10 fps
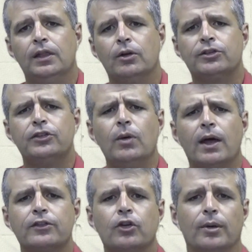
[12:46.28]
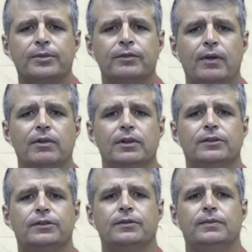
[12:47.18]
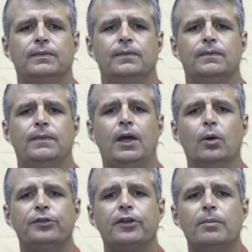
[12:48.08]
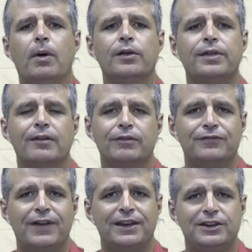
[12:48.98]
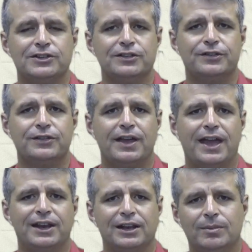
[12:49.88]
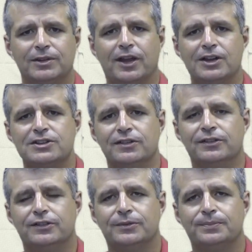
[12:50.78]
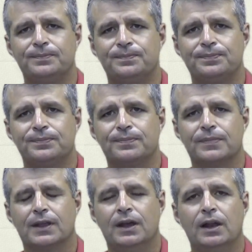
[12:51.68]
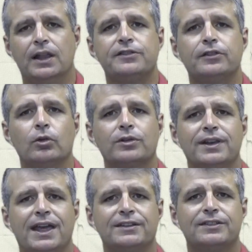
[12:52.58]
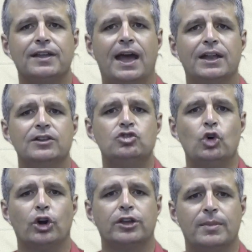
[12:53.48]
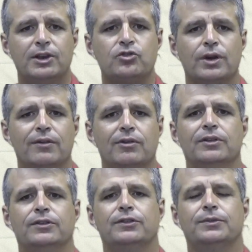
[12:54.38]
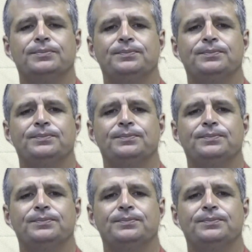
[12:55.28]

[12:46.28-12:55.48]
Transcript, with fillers: There are 2 other types of evidence. They also both have advantages and limitations. Let's look next at documentary evidence.